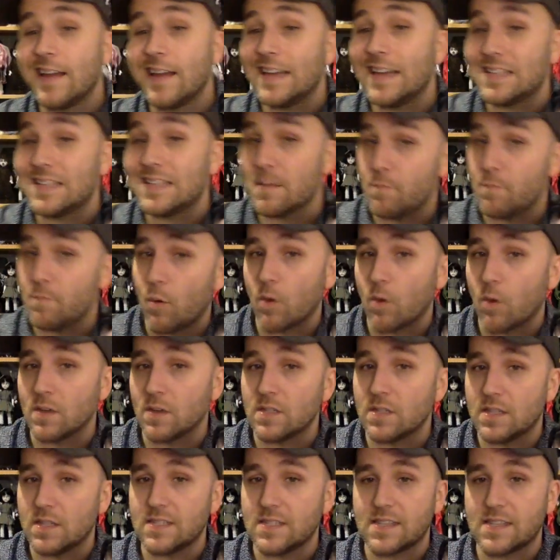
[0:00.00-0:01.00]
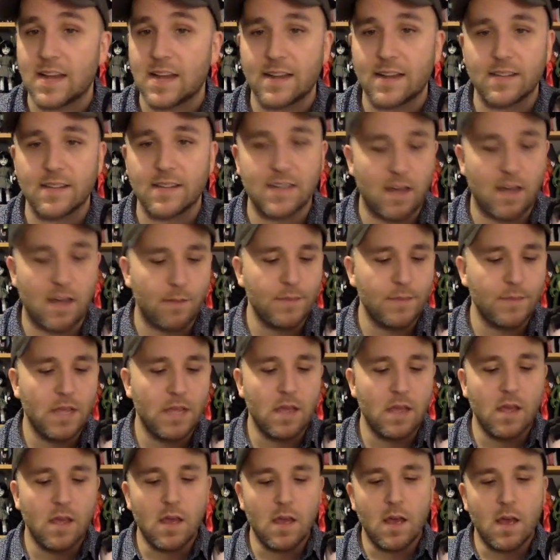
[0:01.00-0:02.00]
is important to the design of the doll.
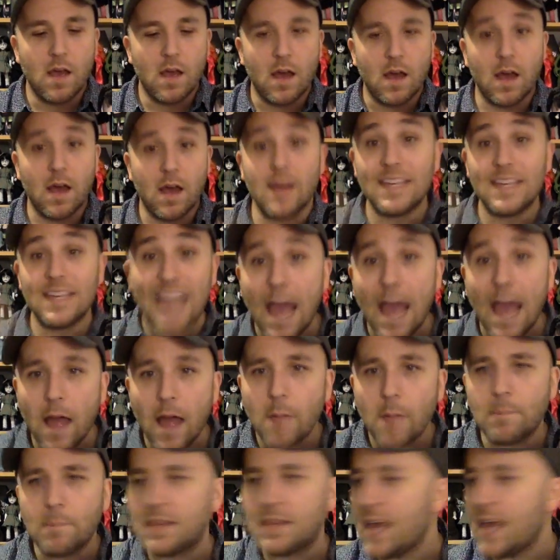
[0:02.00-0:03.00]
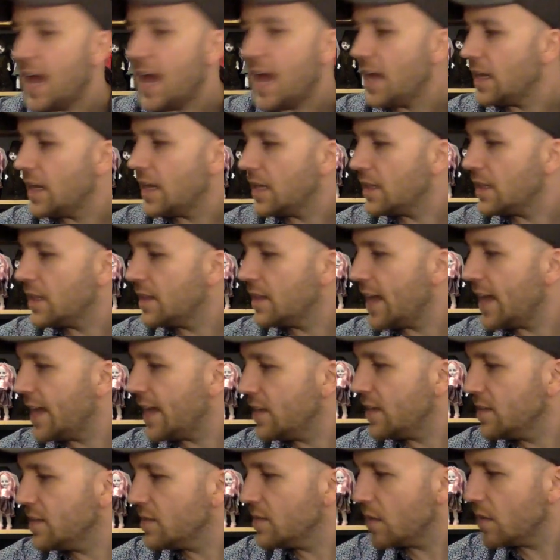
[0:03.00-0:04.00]
Yeah, but that
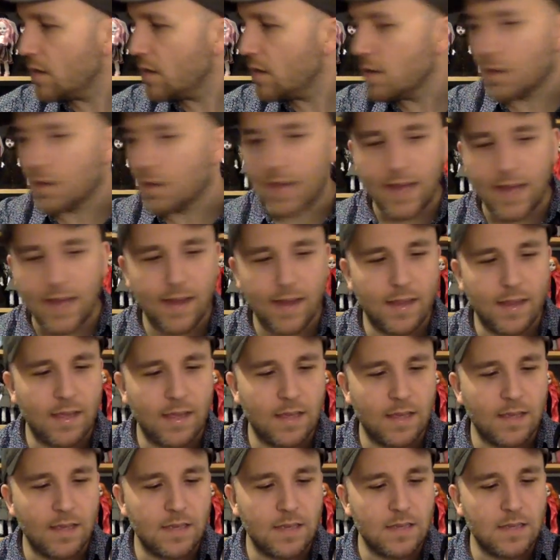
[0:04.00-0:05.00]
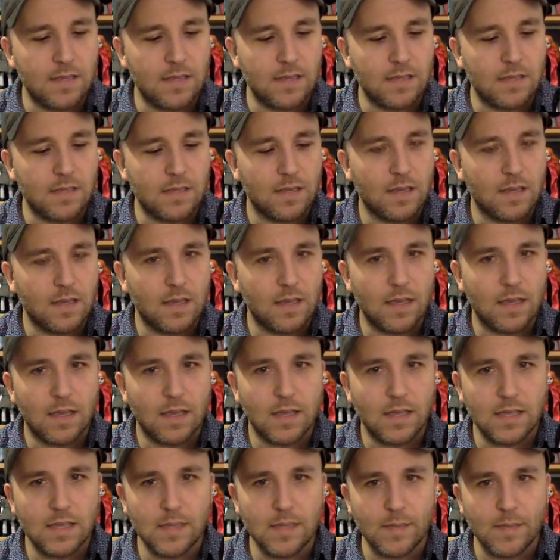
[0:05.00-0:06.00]
is her. That is
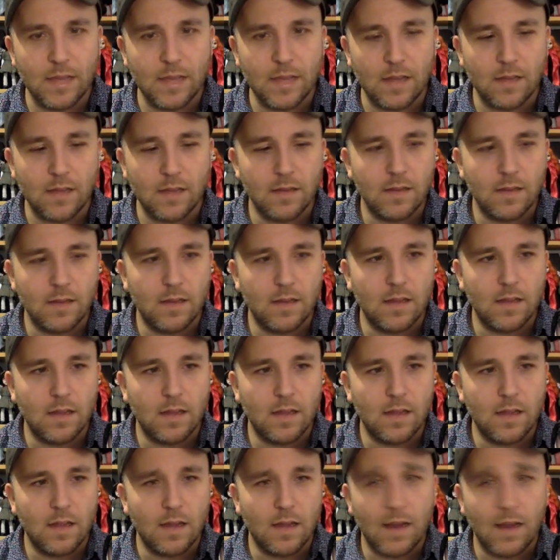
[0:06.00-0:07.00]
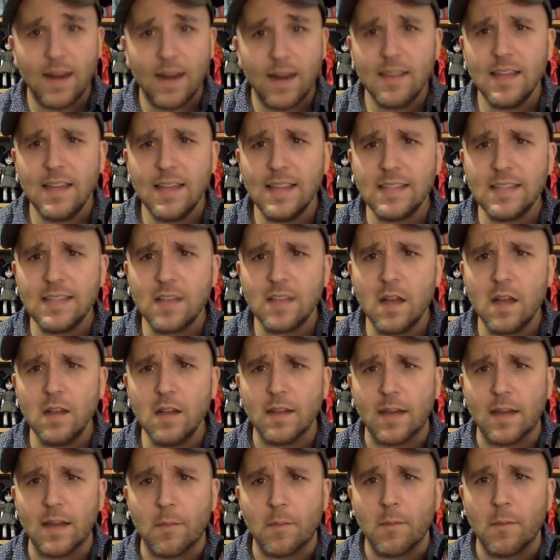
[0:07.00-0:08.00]
Isabel. And I think that's all
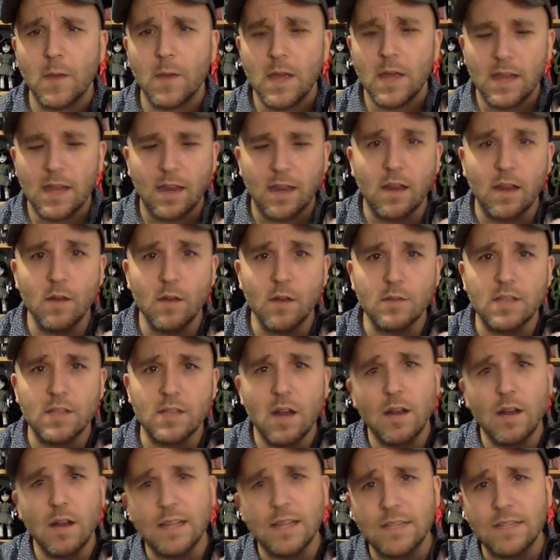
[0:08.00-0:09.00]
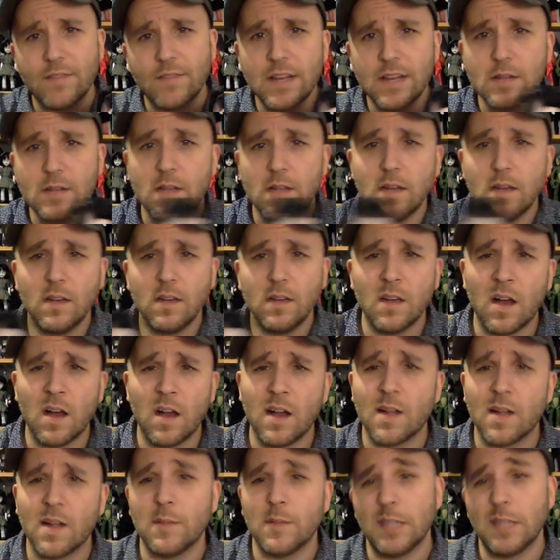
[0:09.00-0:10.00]
of them. You know, sorry, this video is a little long. I'm a